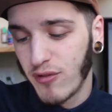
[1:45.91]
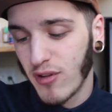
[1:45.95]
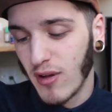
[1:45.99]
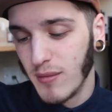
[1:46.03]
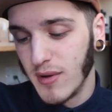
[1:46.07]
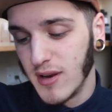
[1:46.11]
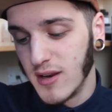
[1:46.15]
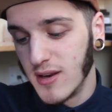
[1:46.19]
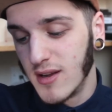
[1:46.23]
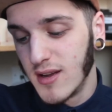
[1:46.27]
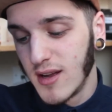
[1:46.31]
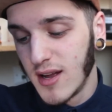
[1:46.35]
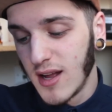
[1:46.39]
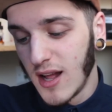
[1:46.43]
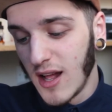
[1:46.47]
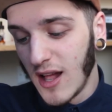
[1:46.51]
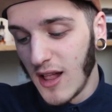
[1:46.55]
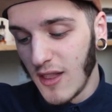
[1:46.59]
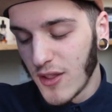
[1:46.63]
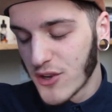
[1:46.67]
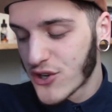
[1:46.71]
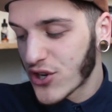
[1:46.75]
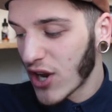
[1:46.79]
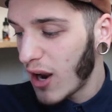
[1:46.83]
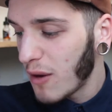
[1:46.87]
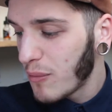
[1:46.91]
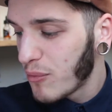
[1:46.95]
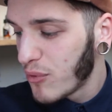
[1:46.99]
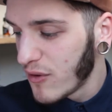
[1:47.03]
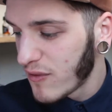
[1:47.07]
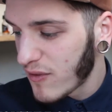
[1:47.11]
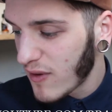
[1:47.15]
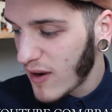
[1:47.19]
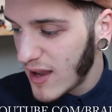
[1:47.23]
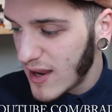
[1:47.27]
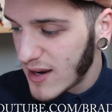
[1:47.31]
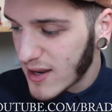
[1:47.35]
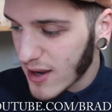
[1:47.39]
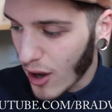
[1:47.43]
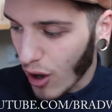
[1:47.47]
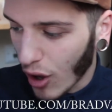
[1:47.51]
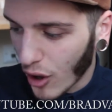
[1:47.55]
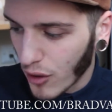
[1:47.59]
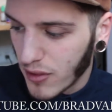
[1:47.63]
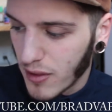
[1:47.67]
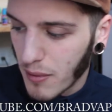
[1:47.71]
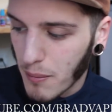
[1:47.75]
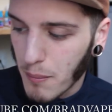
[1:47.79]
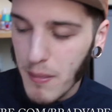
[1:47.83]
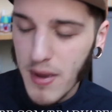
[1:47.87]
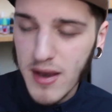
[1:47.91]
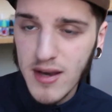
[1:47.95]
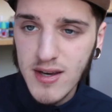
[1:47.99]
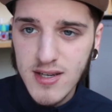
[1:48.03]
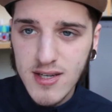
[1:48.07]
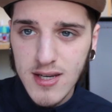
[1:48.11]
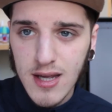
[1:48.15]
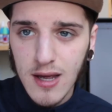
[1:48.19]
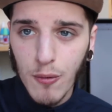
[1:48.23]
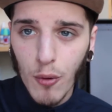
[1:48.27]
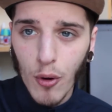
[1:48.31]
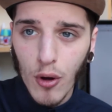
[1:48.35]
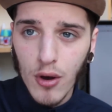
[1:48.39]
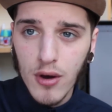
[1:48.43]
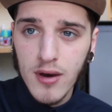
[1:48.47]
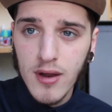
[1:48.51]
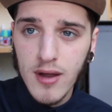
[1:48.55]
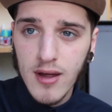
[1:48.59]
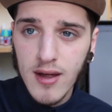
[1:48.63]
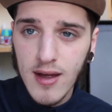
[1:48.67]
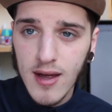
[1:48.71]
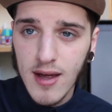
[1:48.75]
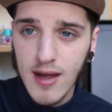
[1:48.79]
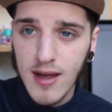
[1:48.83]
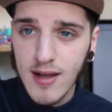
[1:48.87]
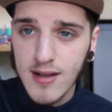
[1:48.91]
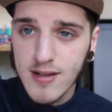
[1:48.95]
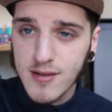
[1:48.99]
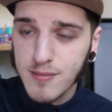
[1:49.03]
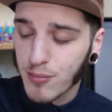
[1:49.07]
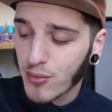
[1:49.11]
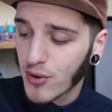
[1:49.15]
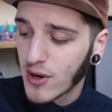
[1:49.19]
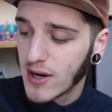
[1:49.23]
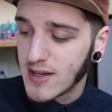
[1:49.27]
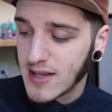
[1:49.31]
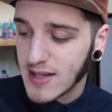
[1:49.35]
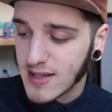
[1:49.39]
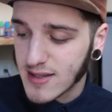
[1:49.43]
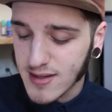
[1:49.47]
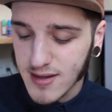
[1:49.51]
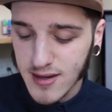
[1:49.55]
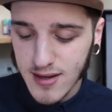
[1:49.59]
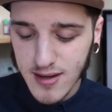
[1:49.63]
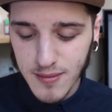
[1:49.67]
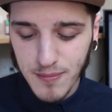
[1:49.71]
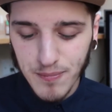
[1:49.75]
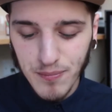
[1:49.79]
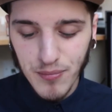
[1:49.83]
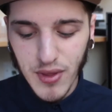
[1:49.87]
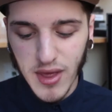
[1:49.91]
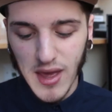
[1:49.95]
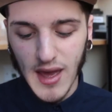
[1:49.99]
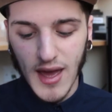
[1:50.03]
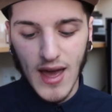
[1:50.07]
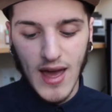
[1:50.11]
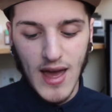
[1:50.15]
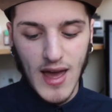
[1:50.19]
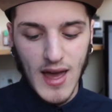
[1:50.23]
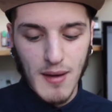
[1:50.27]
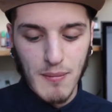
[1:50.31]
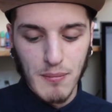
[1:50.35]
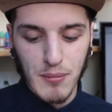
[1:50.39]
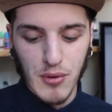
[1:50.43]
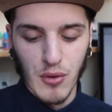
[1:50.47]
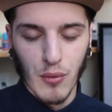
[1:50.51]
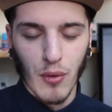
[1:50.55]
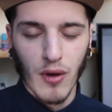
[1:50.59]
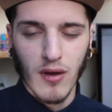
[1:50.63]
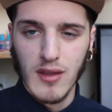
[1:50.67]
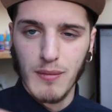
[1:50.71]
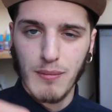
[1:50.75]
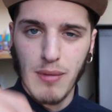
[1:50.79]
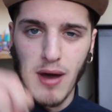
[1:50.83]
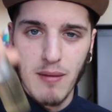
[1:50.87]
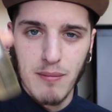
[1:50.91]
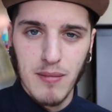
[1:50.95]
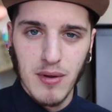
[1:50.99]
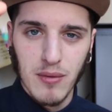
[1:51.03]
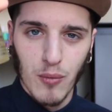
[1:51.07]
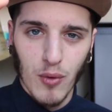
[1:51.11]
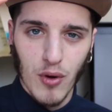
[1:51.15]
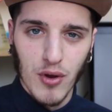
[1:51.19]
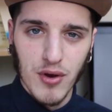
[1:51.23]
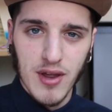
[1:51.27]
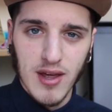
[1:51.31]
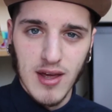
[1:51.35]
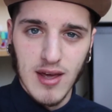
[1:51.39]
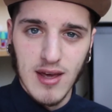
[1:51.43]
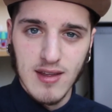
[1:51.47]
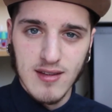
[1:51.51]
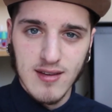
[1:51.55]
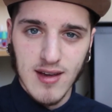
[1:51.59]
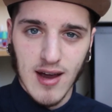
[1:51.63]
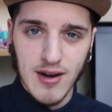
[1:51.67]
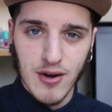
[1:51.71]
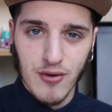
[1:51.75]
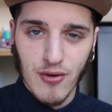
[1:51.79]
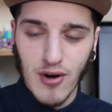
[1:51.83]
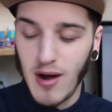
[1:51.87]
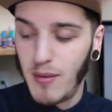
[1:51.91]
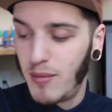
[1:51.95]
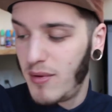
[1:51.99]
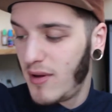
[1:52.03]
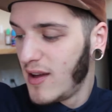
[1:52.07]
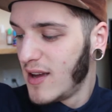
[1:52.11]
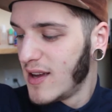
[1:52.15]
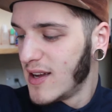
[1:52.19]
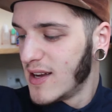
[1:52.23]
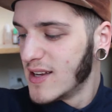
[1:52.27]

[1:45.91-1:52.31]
So I mean, the child-proof lid on the mint tea one is pretty decent, but the one on the peppermint one is kind of crap.